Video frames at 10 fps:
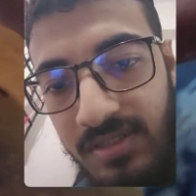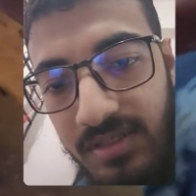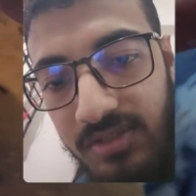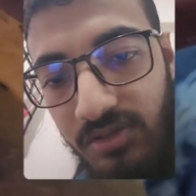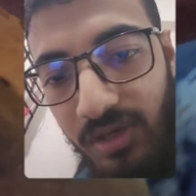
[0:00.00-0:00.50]

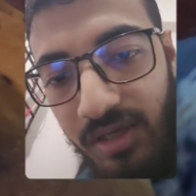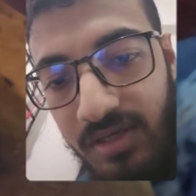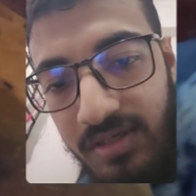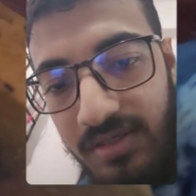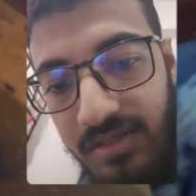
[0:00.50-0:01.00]
it's showing
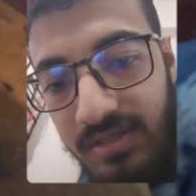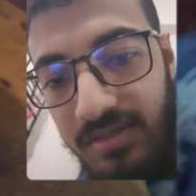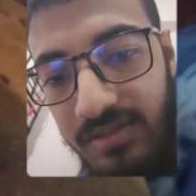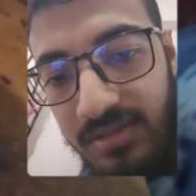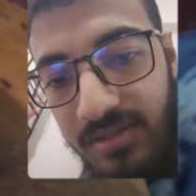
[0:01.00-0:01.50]

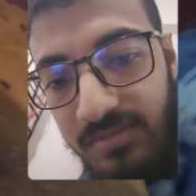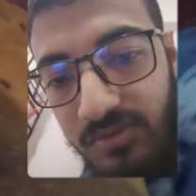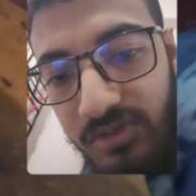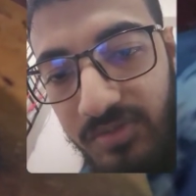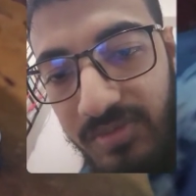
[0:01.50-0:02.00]

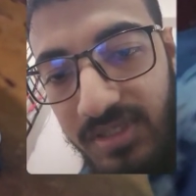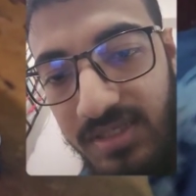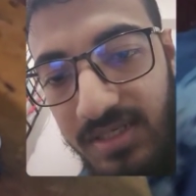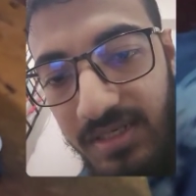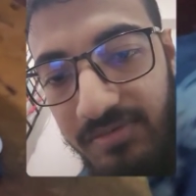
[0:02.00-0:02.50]
more
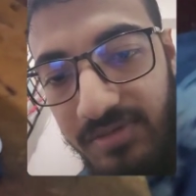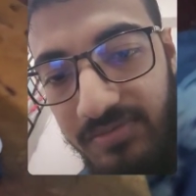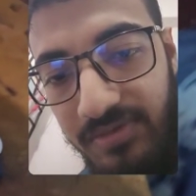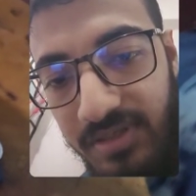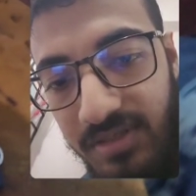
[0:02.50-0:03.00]
spaces left.
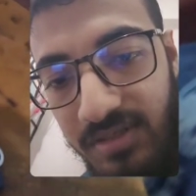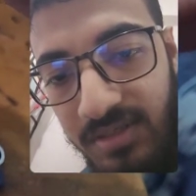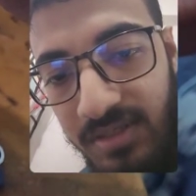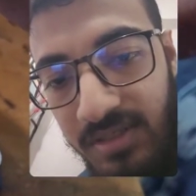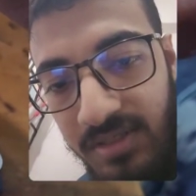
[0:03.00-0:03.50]
Fill
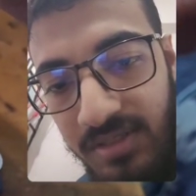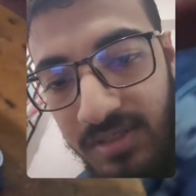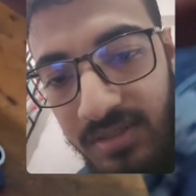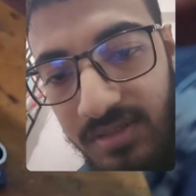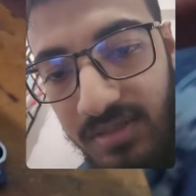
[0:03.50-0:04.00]

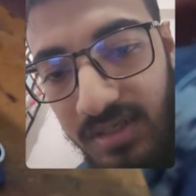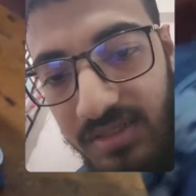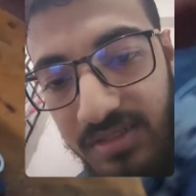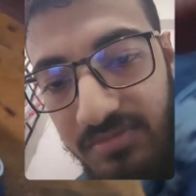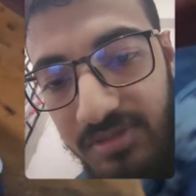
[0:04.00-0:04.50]

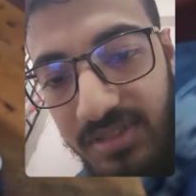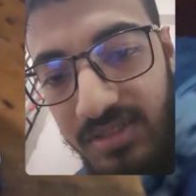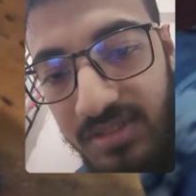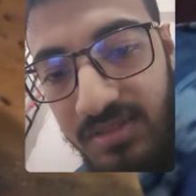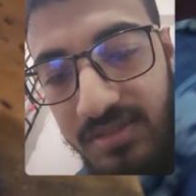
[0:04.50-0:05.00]

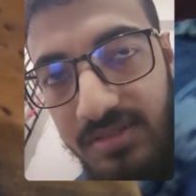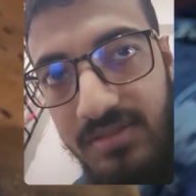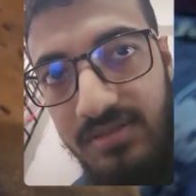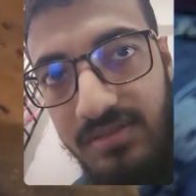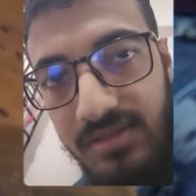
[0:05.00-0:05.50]
33%,
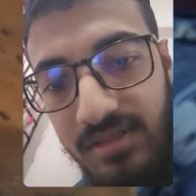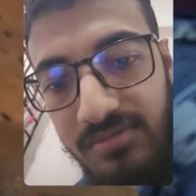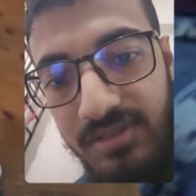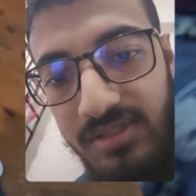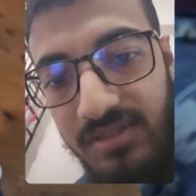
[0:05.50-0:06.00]

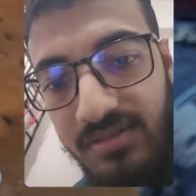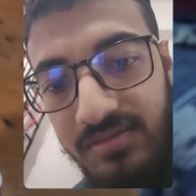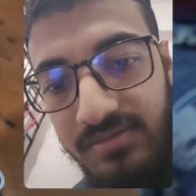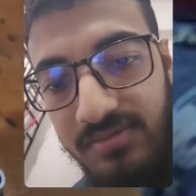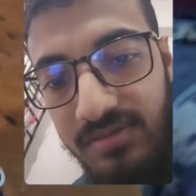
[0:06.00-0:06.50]
30%,
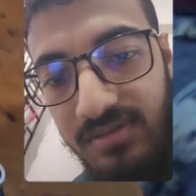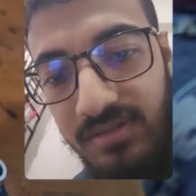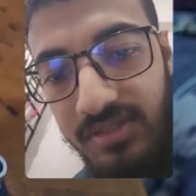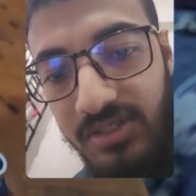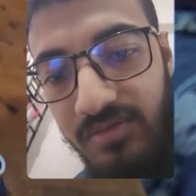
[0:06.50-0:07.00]

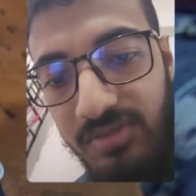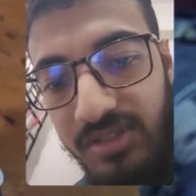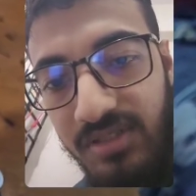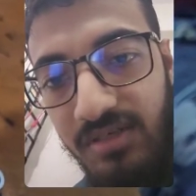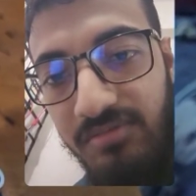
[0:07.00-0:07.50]
16%,
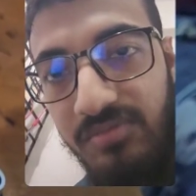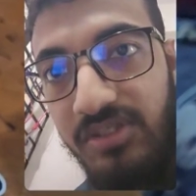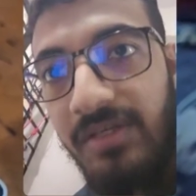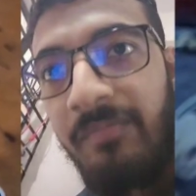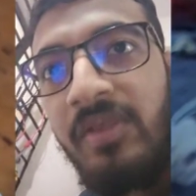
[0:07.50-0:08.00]

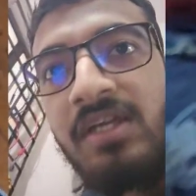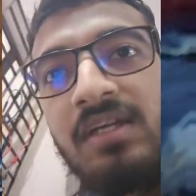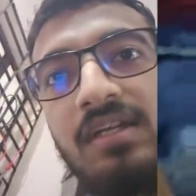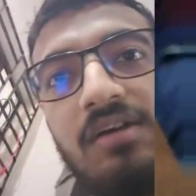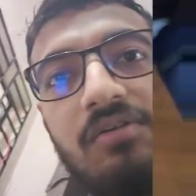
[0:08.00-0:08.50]
11%.
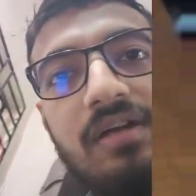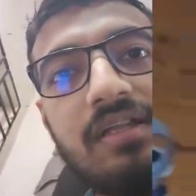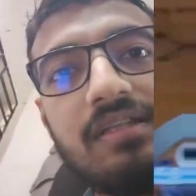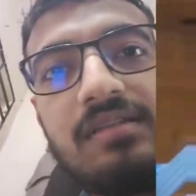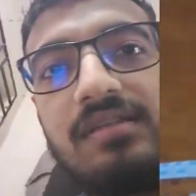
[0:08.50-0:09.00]
Now,
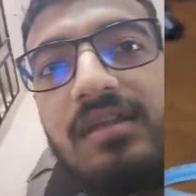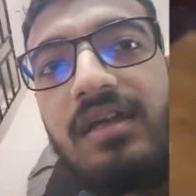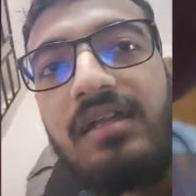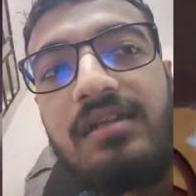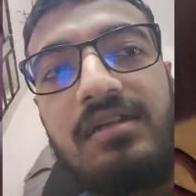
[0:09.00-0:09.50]

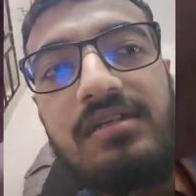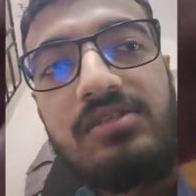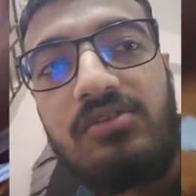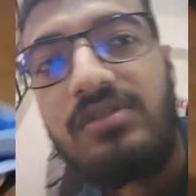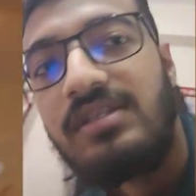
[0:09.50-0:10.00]
and so